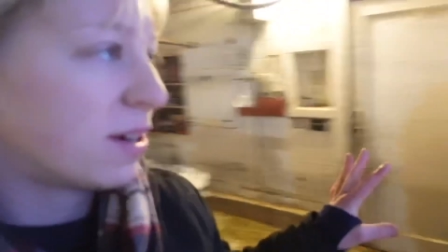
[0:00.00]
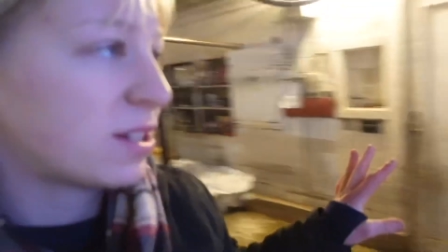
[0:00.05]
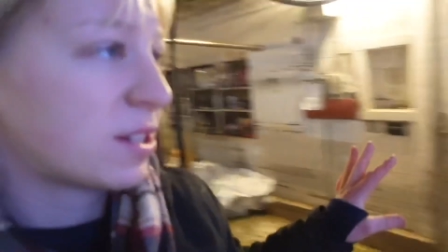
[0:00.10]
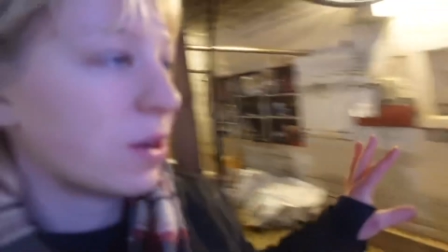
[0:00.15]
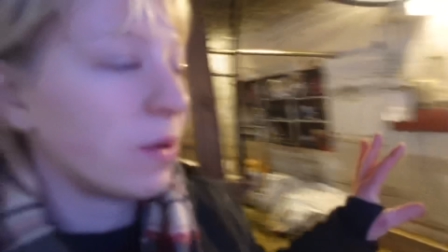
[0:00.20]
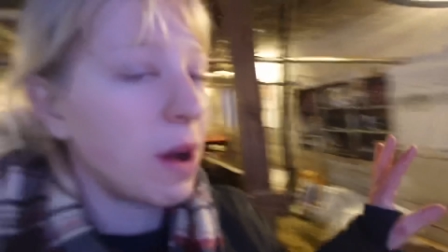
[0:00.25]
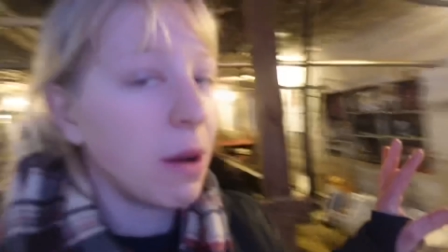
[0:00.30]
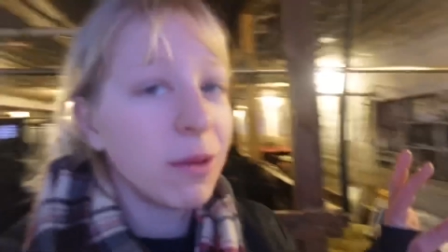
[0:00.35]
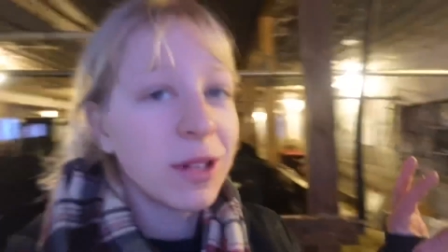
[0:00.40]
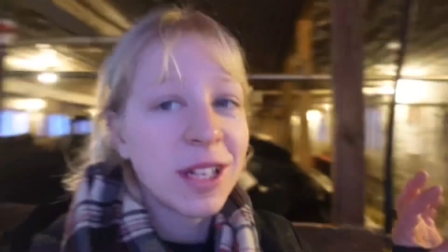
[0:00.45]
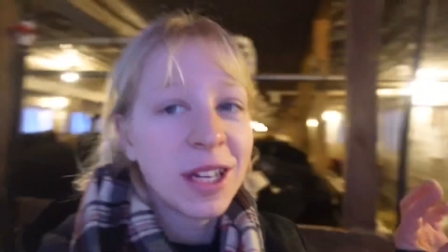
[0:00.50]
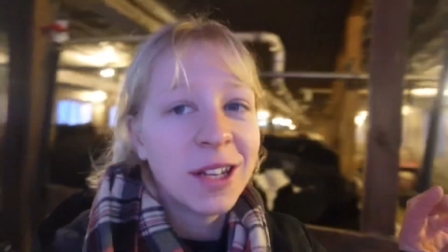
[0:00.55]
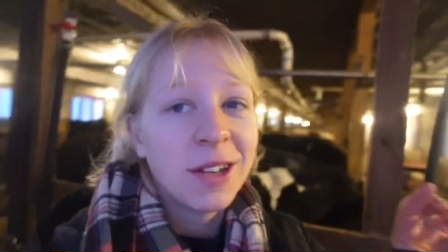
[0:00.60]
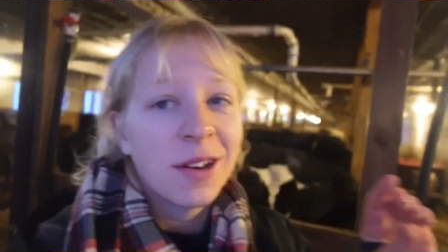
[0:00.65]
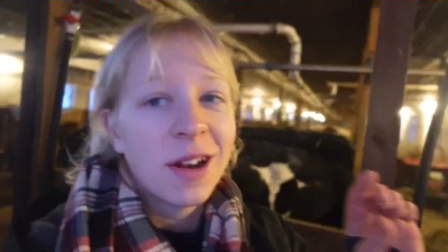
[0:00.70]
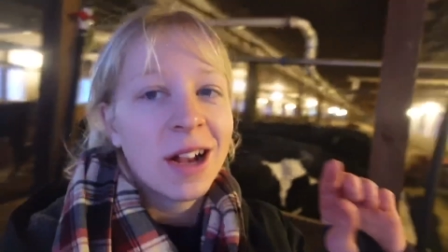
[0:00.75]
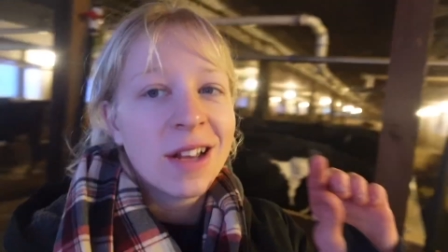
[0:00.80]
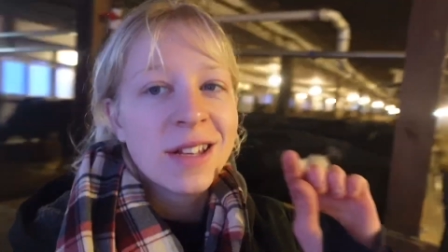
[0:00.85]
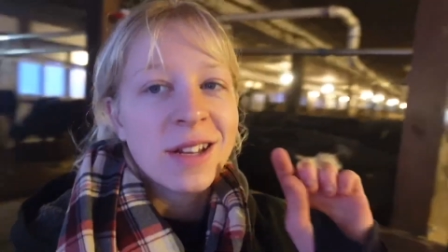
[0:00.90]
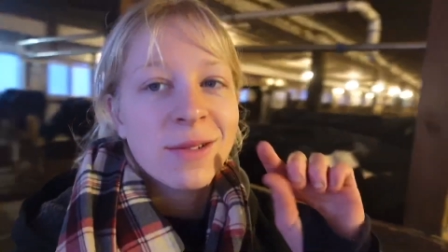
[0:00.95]
so I will take
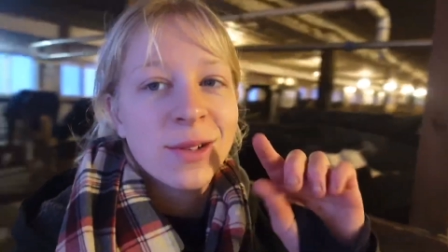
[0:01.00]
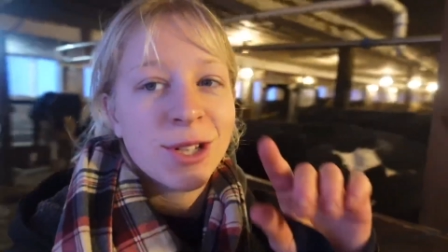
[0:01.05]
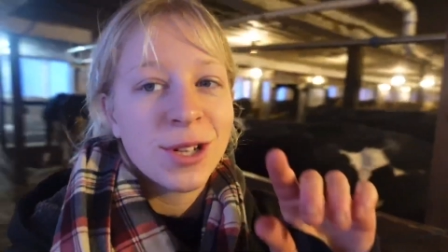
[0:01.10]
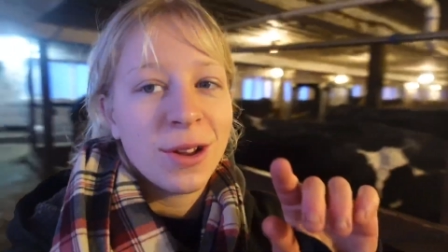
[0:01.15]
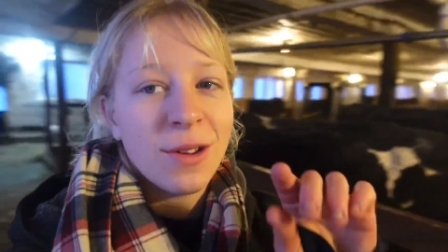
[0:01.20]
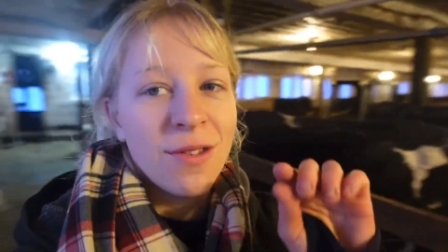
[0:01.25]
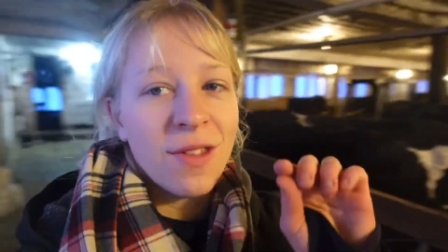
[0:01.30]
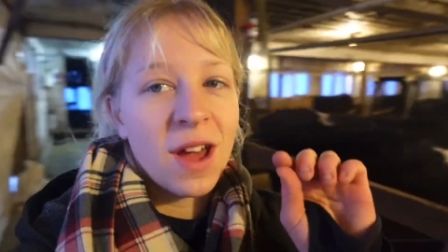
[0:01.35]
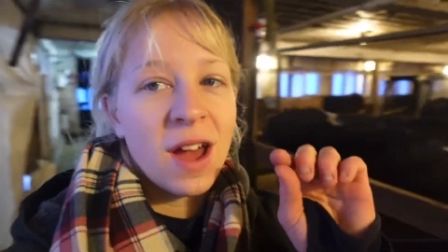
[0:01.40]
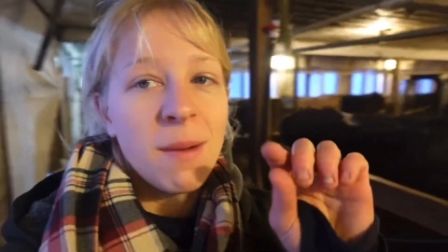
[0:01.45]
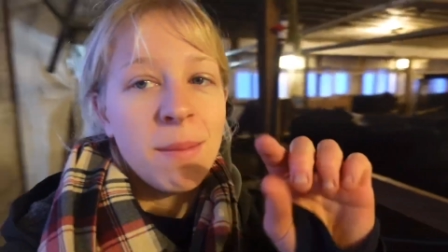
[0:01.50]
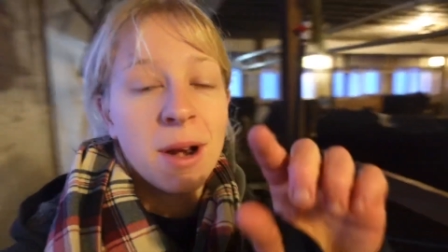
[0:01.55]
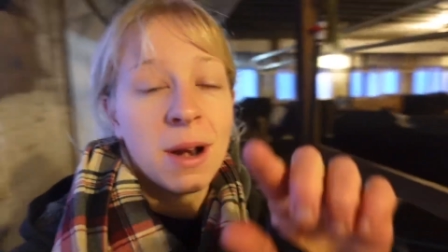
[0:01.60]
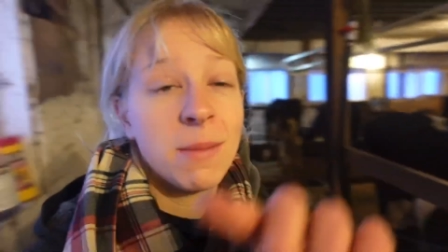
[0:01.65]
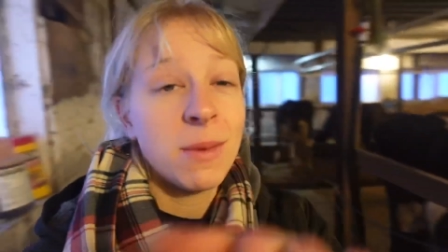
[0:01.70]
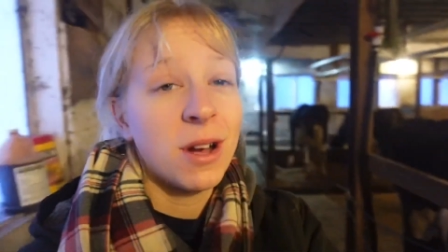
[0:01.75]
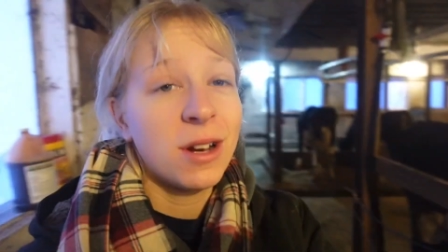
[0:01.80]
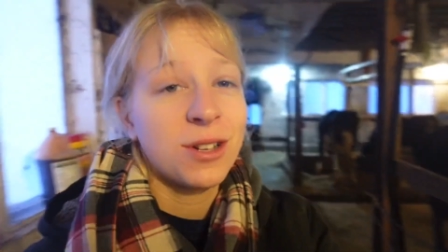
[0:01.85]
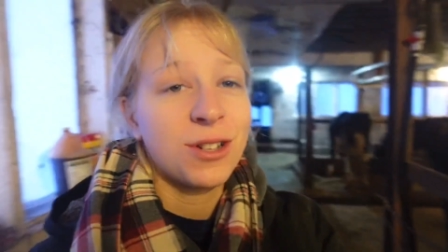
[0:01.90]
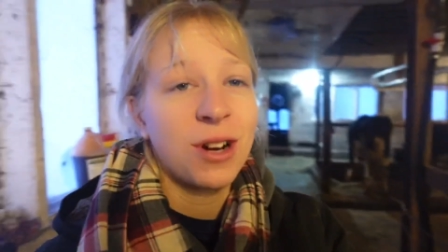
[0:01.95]
you guys out and show you that, but
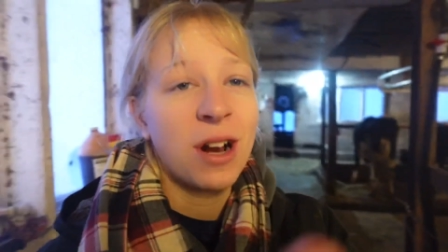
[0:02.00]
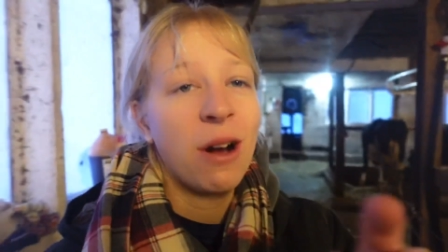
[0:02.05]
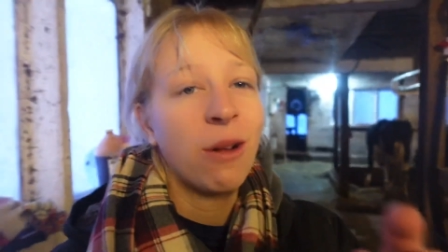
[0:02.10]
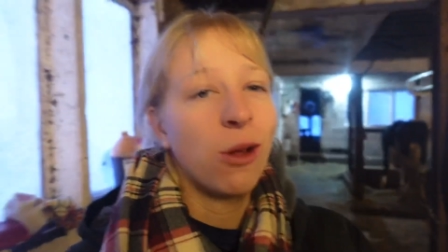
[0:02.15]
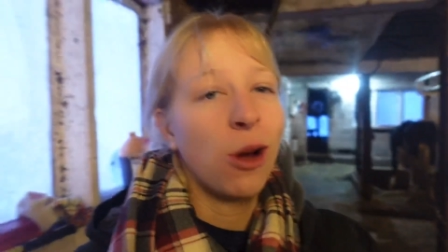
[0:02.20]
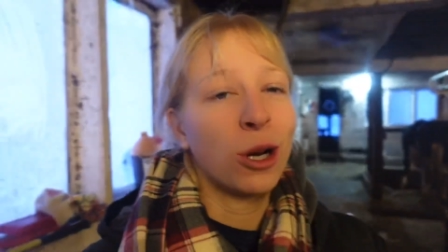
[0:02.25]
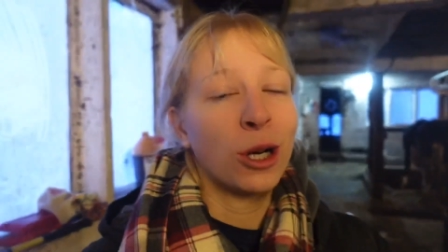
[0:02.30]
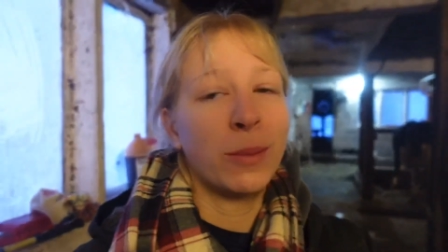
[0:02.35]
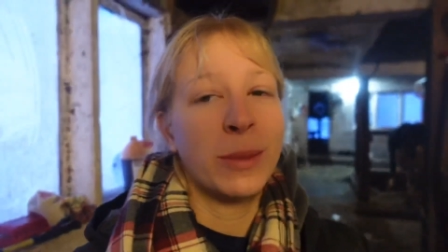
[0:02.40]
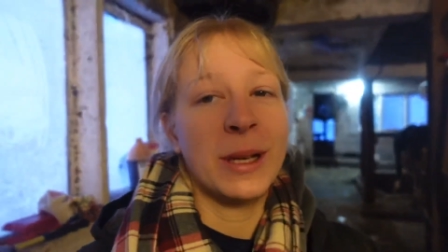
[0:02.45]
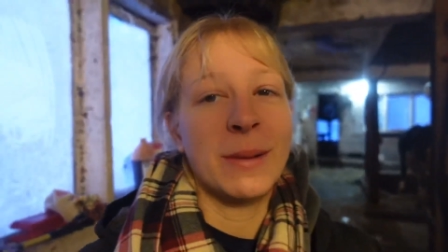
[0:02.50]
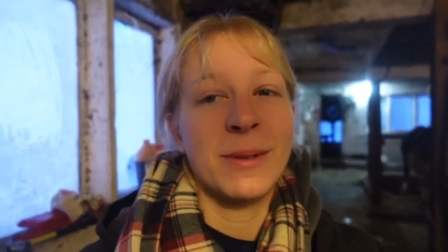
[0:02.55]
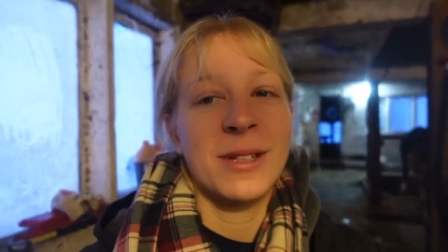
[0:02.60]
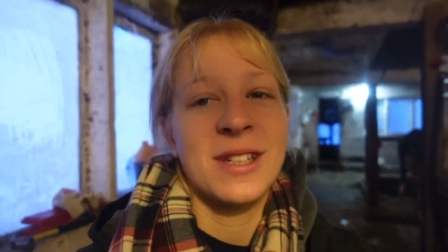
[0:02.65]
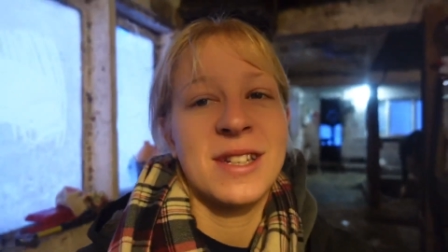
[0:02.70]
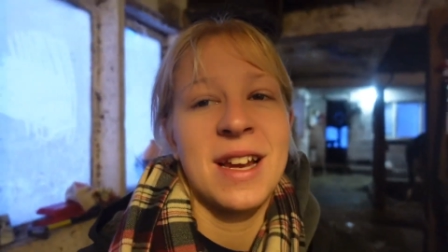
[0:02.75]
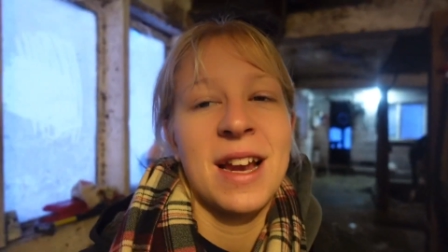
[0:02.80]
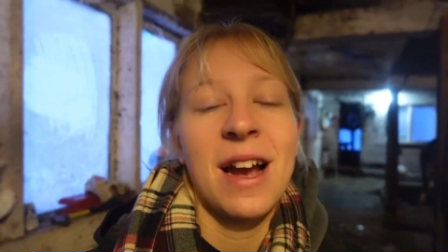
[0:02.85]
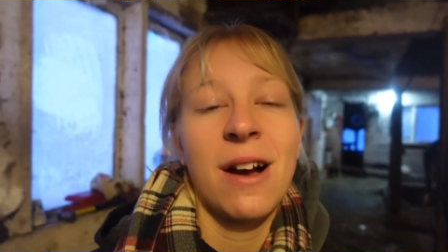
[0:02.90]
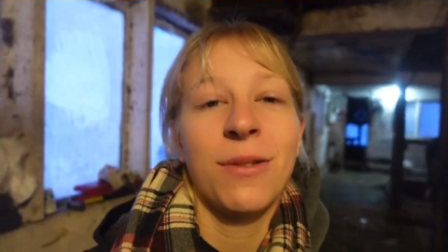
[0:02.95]
I'm not sure how long I'll be able to
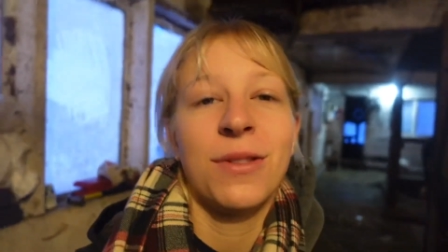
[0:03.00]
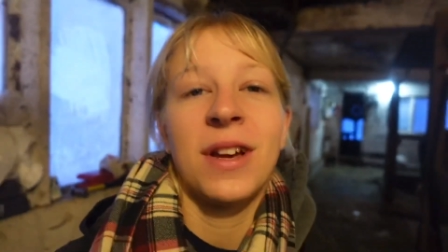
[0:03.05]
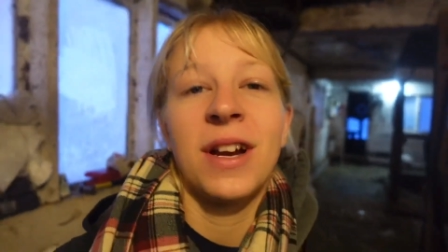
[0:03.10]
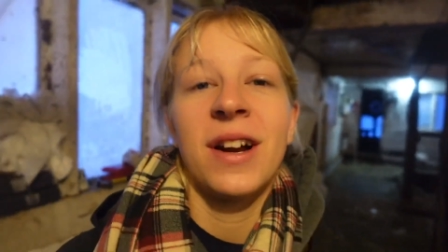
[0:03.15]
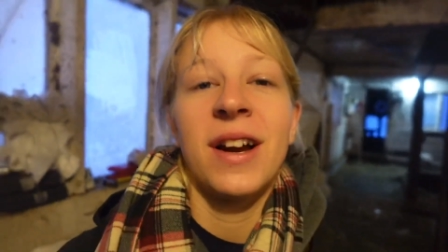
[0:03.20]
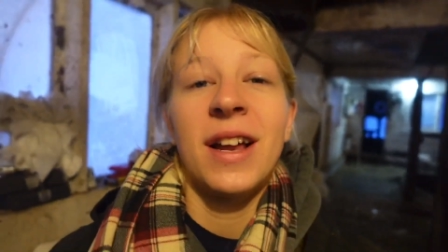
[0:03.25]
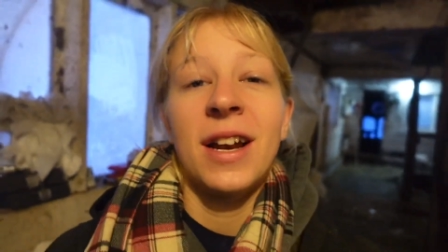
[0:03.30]
stay out there,